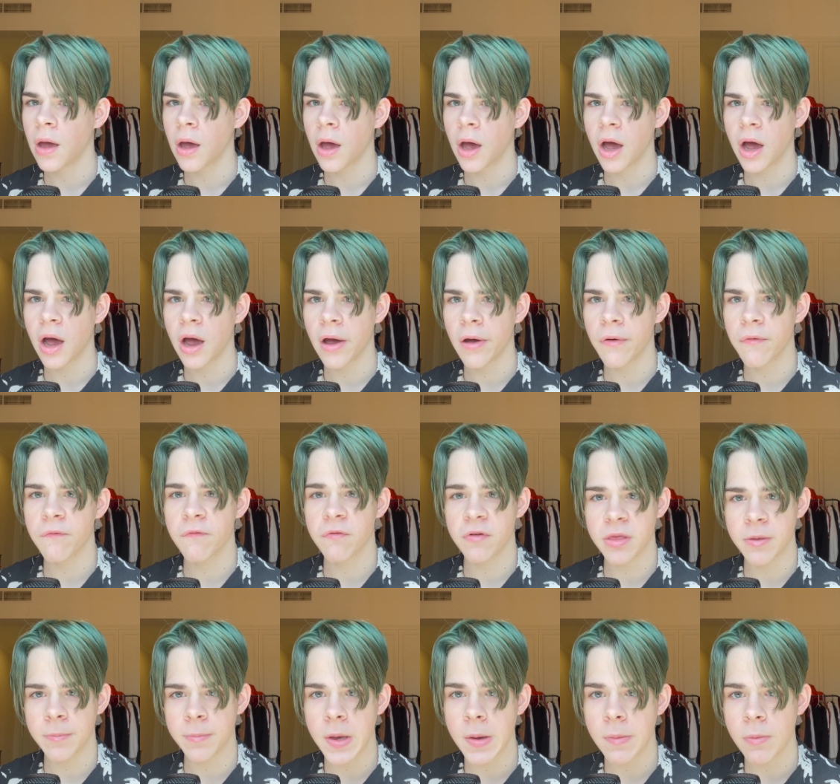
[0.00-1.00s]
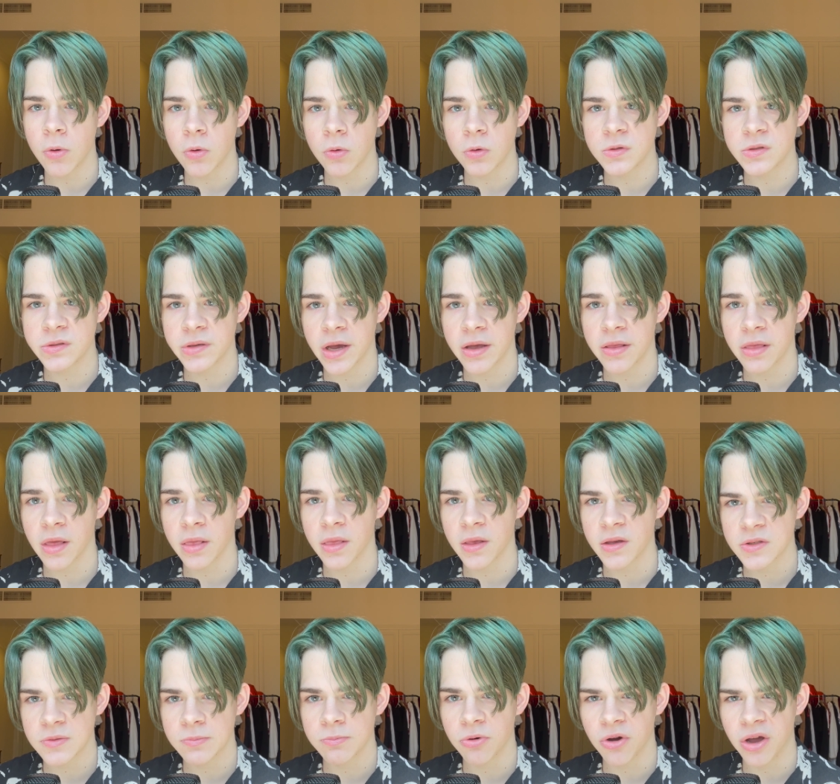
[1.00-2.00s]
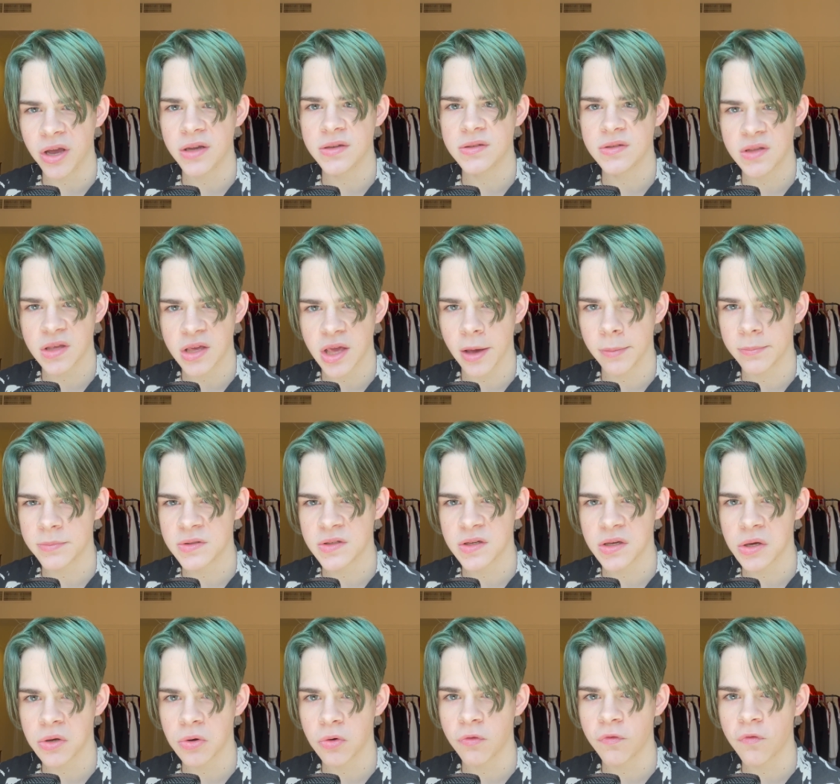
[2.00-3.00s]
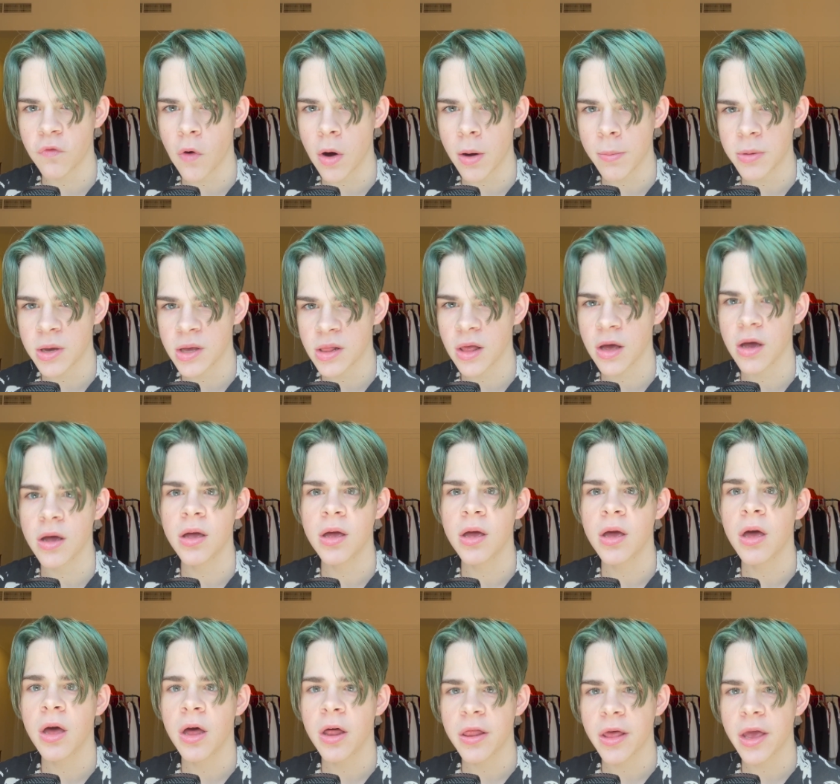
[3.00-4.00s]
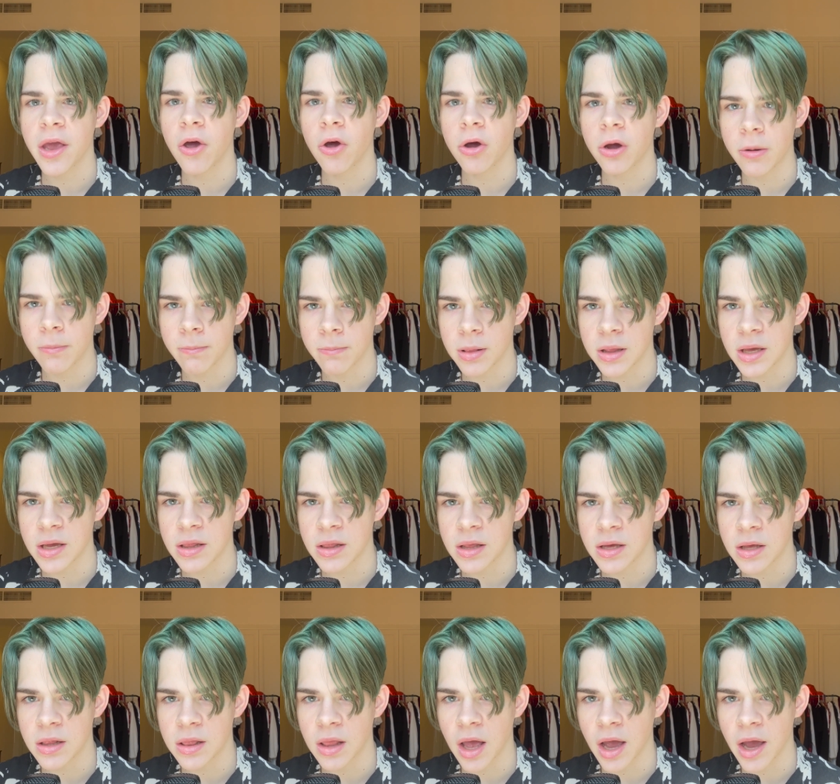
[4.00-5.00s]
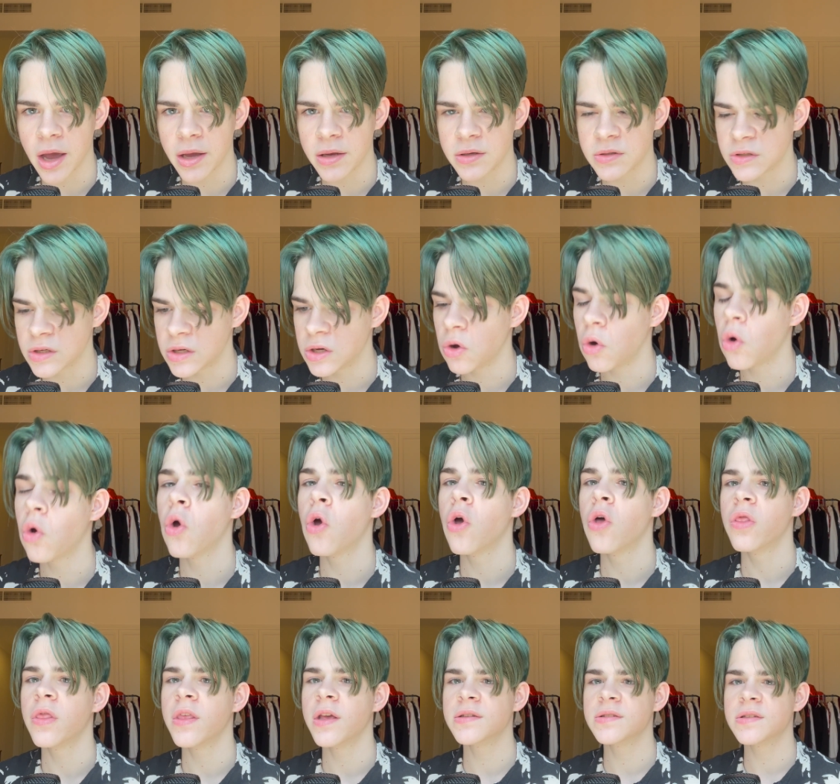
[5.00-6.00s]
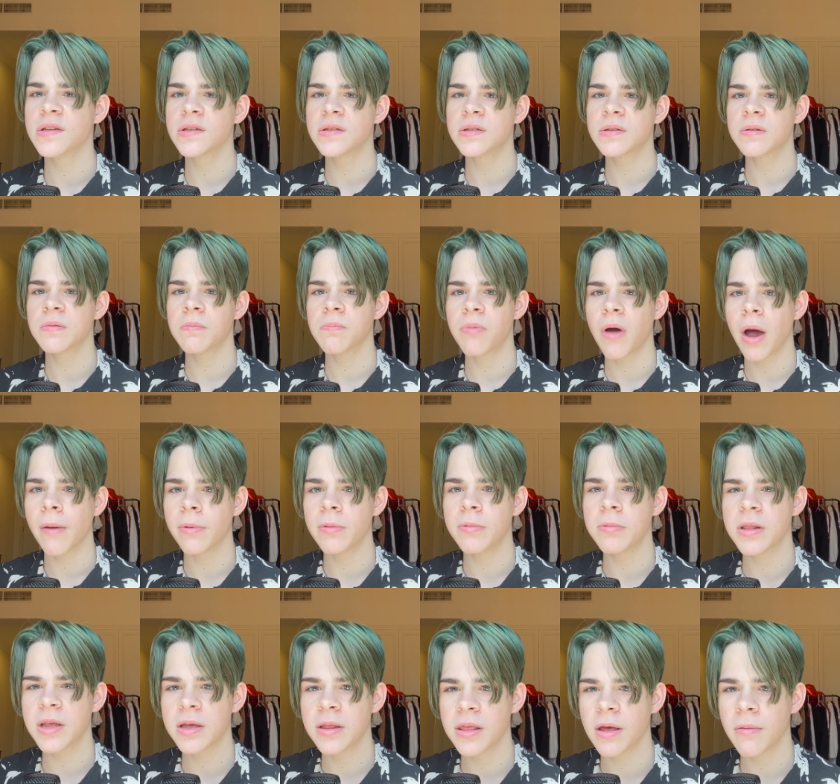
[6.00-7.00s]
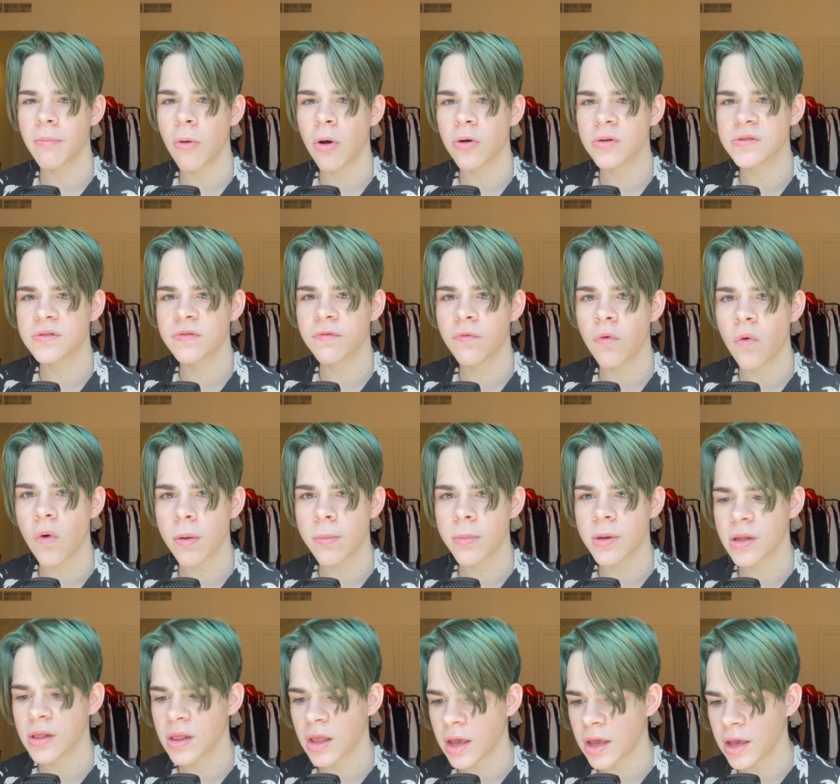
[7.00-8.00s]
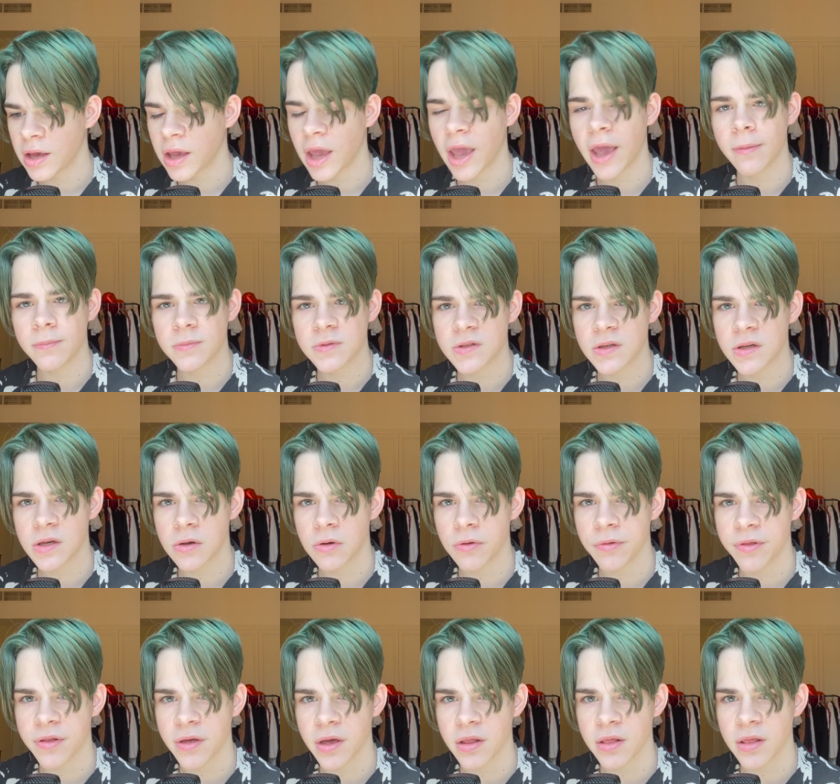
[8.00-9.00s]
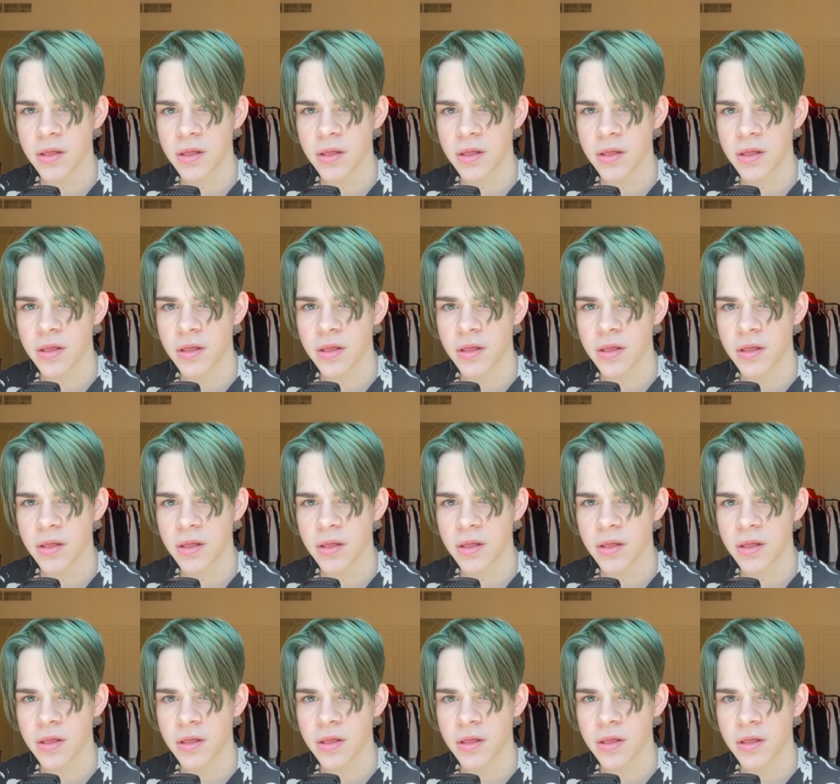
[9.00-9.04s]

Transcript: Um, for the people who say that this breaks the MCU formula, they are completely lying to you. This is probably the most formulaic MCU thing